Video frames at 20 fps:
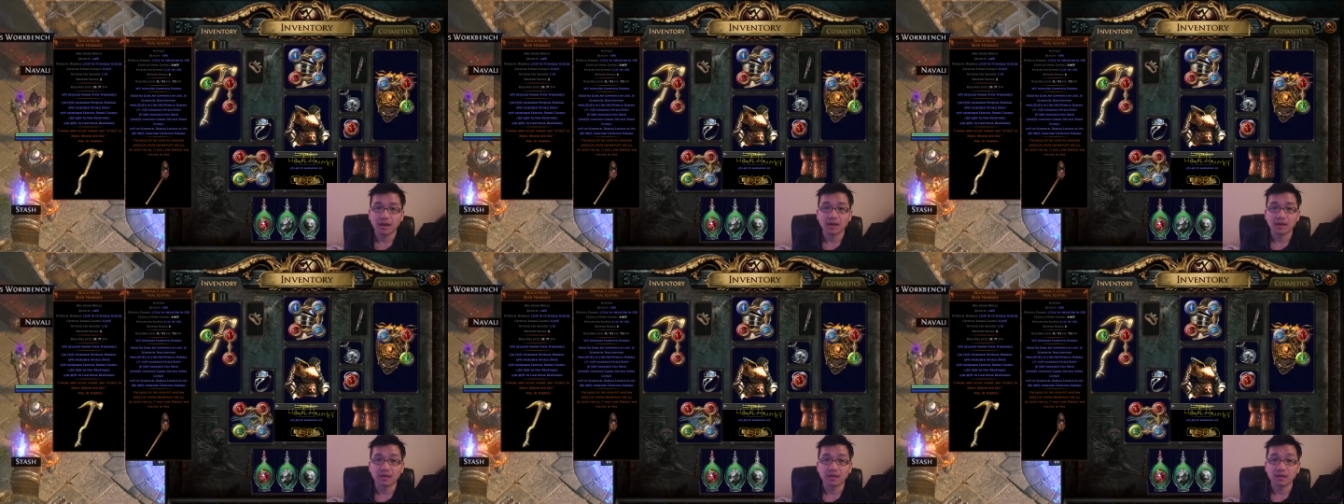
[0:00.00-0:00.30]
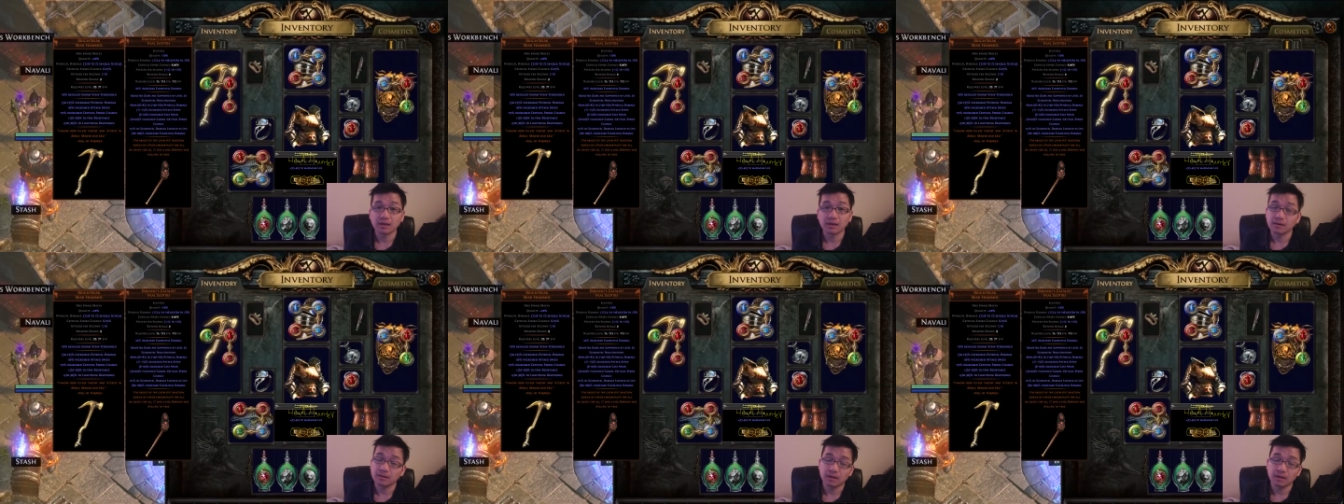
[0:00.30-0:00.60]

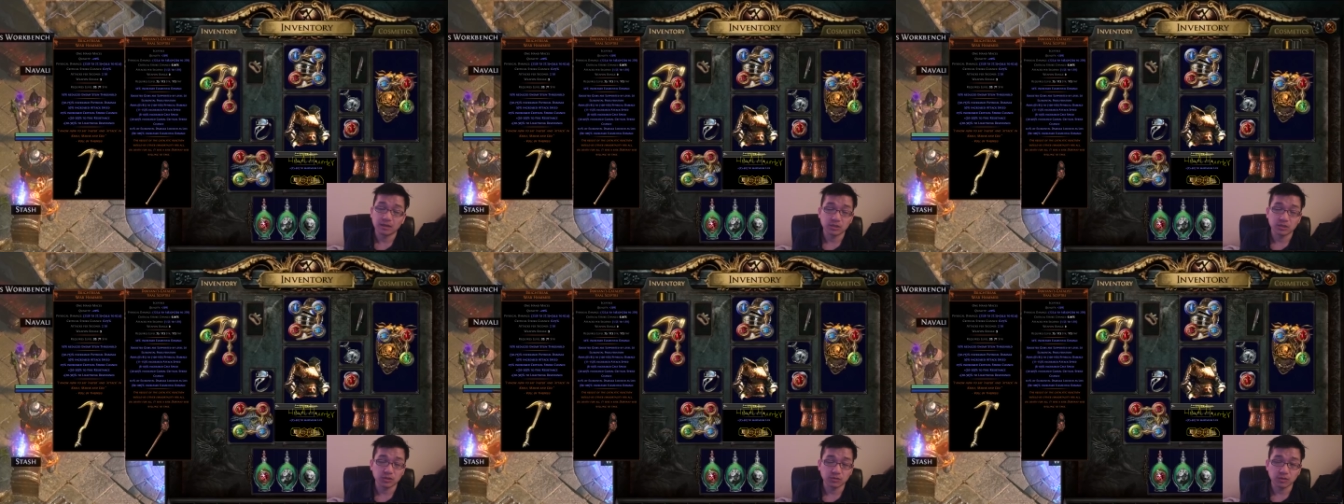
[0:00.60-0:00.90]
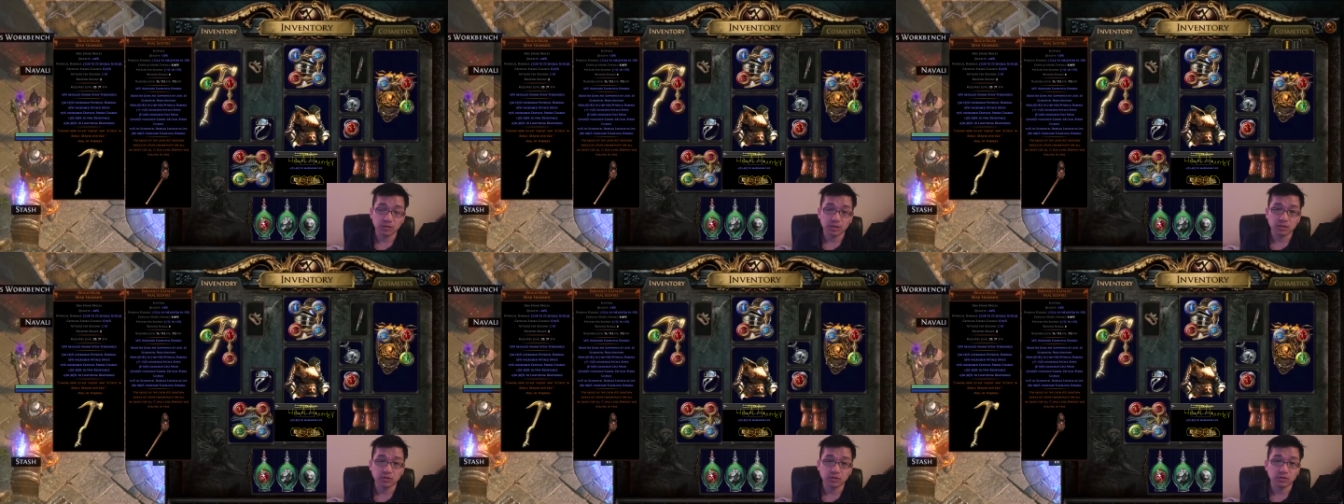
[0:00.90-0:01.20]
And as
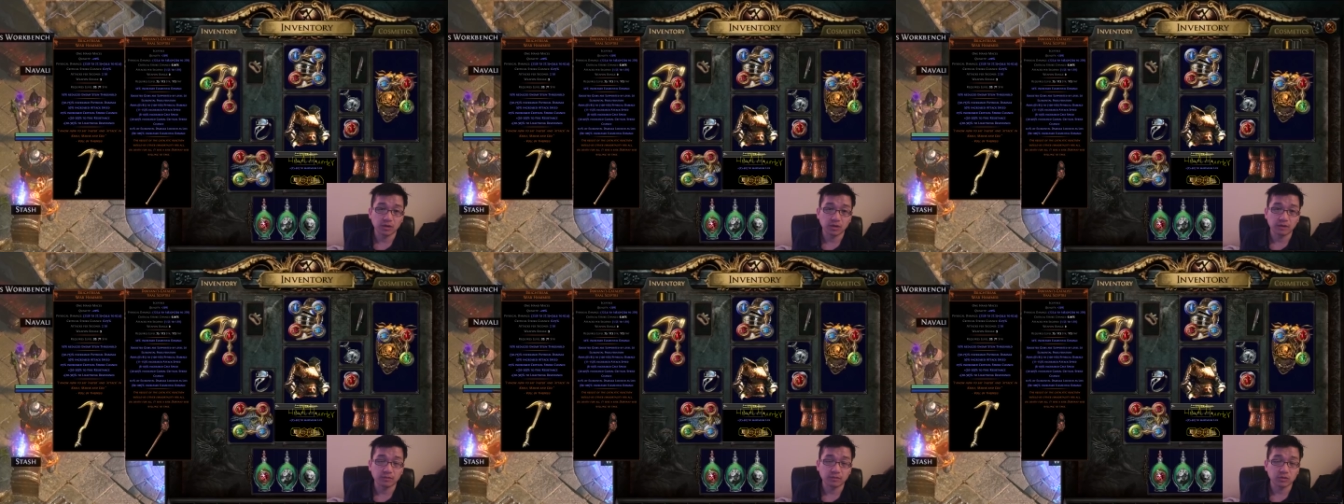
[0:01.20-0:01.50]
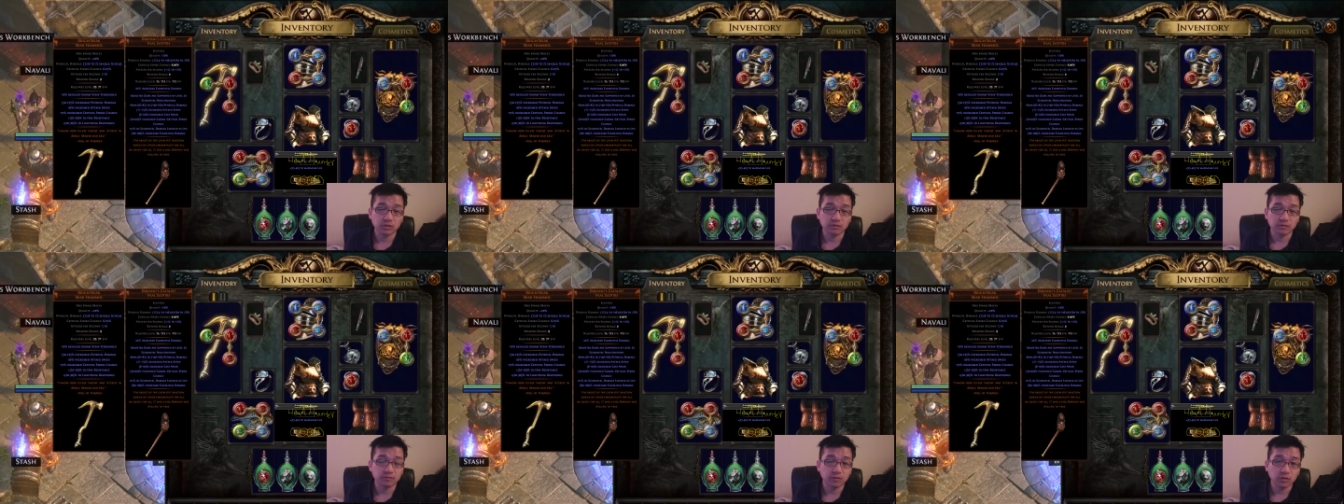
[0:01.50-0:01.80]
soon as you're
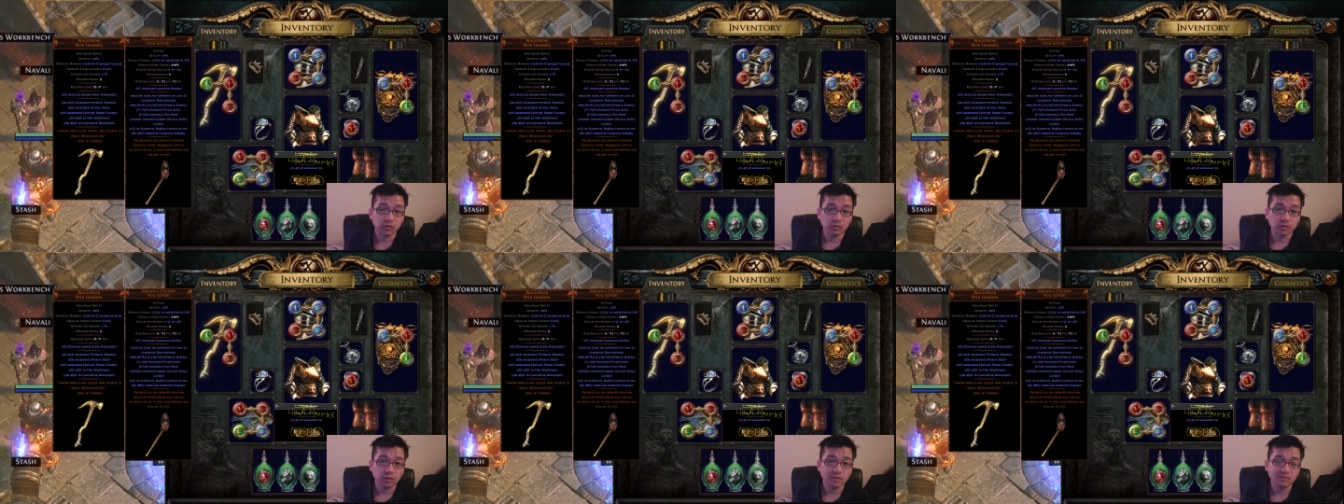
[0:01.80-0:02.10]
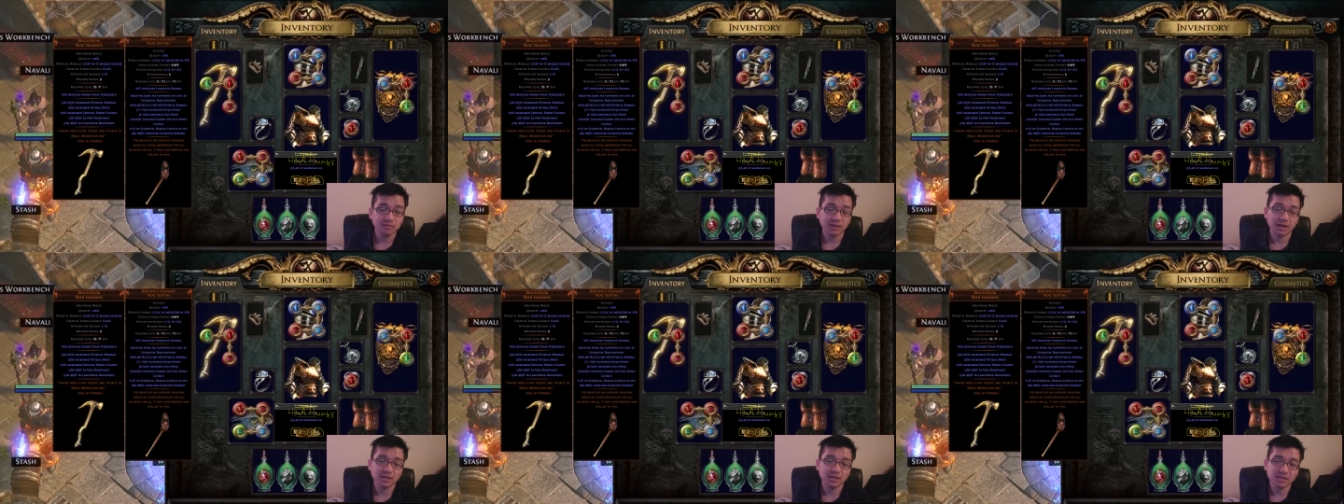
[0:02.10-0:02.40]
able to afford one,